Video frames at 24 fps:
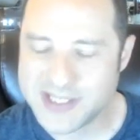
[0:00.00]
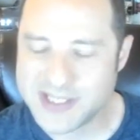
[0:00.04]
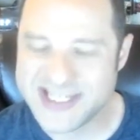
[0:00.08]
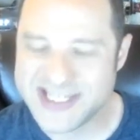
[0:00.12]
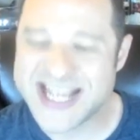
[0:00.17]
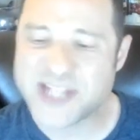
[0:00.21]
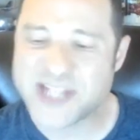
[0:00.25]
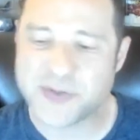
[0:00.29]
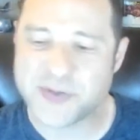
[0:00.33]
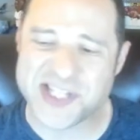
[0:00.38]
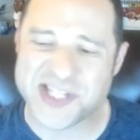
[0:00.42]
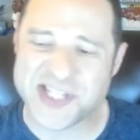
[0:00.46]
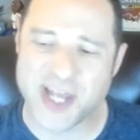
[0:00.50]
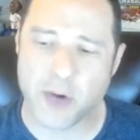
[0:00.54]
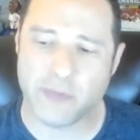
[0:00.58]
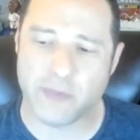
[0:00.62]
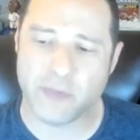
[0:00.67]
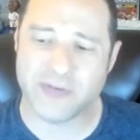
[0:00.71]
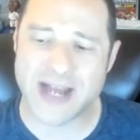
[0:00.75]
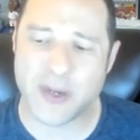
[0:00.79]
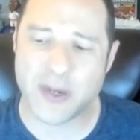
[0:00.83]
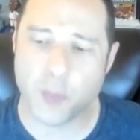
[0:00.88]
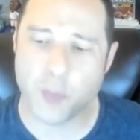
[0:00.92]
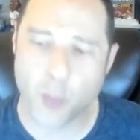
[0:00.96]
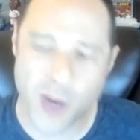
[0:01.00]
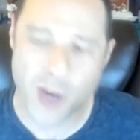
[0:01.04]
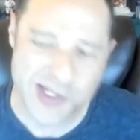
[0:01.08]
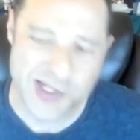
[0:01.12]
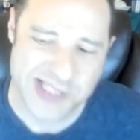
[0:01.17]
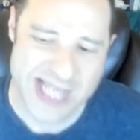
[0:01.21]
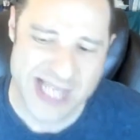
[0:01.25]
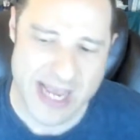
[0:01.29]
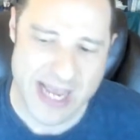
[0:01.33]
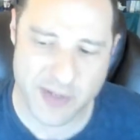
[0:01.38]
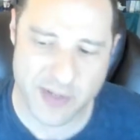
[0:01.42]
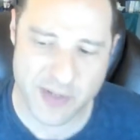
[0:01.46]
Tess writes, around what
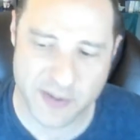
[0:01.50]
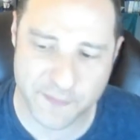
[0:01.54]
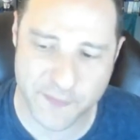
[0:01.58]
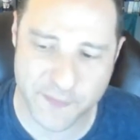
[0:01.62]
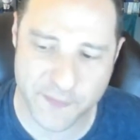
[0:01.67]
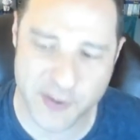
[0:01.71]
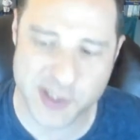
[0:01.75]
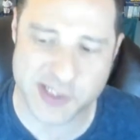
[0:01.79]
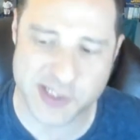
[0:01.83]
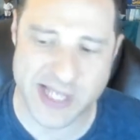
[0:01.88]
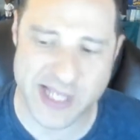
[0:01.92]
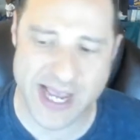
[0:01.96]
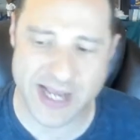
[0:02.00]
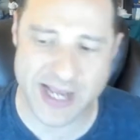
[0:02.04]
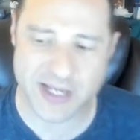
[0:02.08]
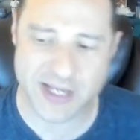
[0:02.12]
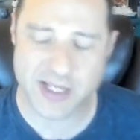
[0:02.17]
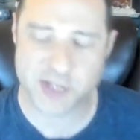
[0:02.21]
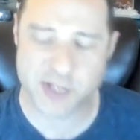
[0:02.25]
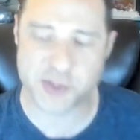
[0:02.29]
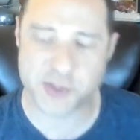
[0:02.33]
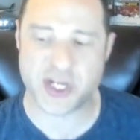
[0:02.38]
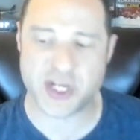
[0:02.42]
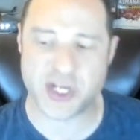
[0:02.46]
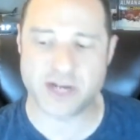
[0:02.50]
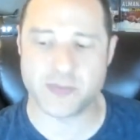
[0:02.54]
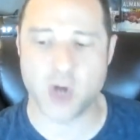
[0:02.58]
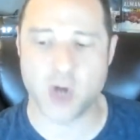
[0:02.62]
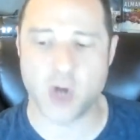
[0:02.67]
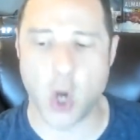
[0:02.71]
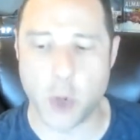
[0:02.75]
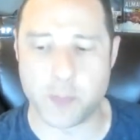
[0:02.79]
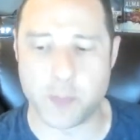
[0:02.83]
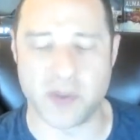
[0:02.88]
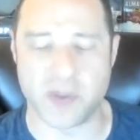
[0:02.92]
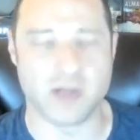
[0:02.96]
time on the first day is your stateroom
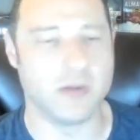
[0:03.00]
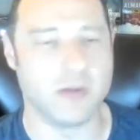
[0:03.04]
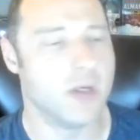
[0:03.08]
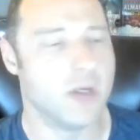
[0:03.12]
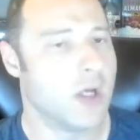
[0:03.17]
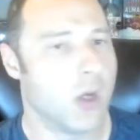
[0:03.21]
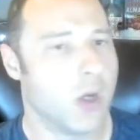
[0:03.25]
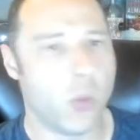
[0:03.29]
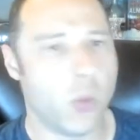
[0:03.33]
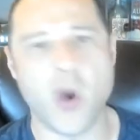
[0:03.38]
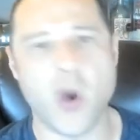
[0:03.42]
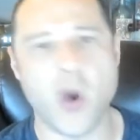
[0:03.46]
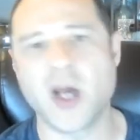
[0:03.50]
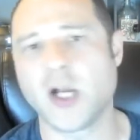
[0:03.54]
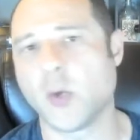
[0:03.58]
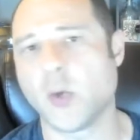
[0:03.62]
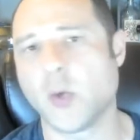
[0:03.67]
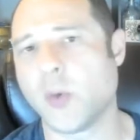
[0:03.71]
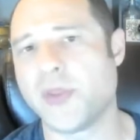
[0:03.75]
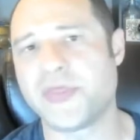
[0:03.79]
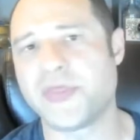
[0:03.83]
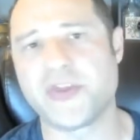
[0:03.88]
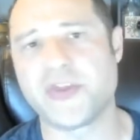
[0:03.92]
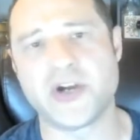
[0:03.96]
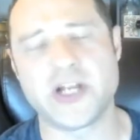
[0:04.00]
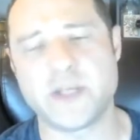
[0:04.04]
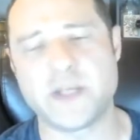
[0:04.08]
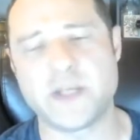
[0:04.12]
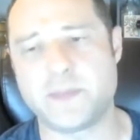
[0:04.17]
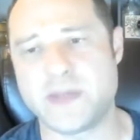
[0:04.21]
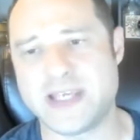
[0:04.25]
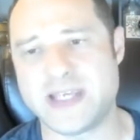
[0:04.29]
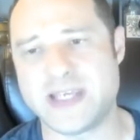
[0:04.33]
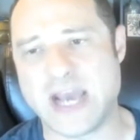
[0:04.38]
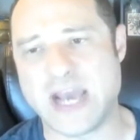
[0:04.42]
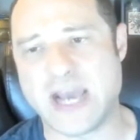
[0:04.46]
open? 1 or
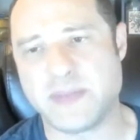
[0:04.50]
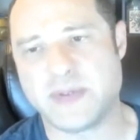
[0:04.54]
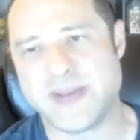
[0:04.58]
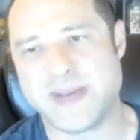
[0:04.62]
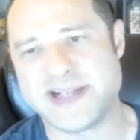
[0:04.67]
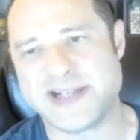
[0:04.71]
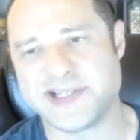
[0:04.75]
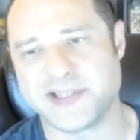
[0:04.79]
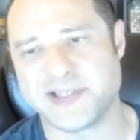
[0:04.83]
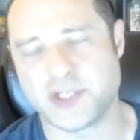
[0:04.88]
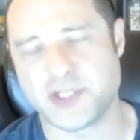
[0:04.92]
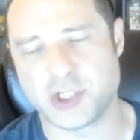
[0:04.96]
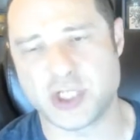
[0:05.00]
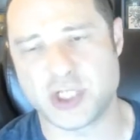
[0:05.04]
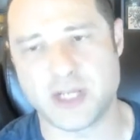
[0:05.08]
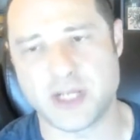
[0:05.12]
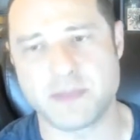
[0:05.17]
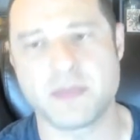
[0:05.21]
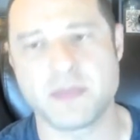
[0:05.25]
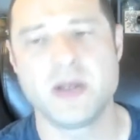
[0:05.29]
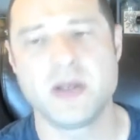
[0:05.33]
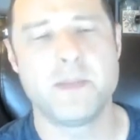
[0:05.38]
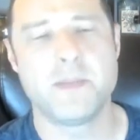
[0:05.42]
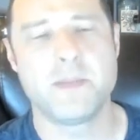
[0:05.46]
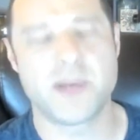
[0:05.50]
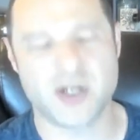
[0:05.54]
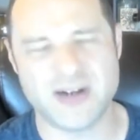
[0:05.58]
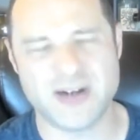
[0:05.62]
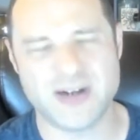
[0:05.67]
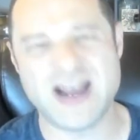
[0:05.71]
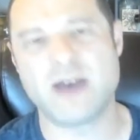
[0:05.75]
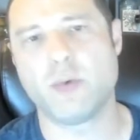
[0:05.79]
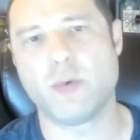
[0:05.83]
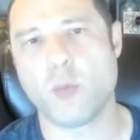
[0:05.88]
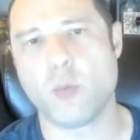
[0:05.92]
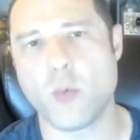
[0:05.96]
1:30 p.m. Depends on the ship, but
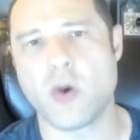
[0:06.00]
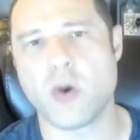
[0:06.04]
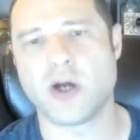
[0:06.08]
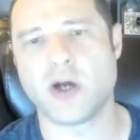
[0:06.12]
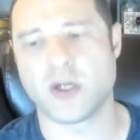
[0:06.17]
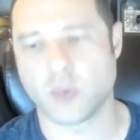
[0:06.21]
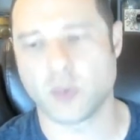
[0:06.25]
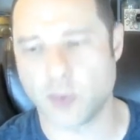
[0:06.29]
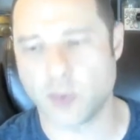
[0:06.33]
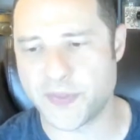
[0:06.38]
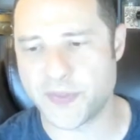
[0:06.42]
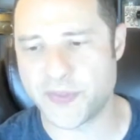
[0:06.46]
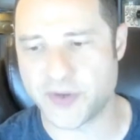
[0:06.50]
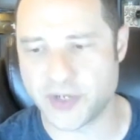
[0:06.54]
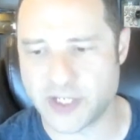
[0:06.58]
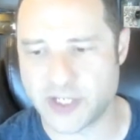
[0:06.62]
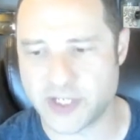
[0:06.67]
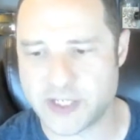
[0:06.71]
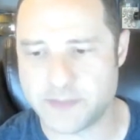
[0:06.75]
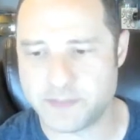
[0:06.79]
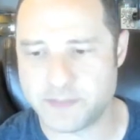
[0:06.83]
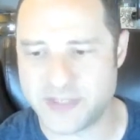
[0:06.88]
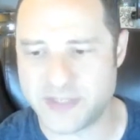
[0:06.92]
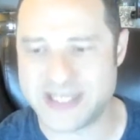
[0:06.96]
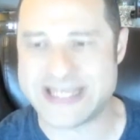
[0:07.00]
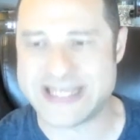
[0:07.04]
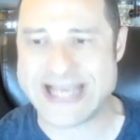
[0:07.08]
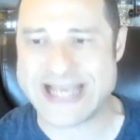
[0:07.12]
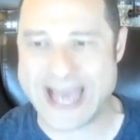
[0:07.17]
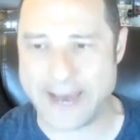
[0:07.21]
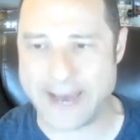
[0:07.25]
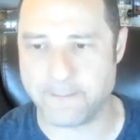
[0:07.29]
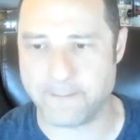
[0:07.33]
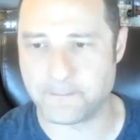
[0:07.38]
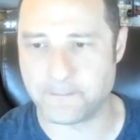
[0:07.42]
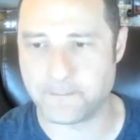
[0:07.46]
around 1 or 1:30
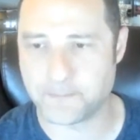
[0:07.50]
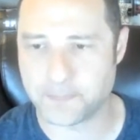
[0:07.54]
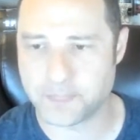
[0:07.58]
p.m.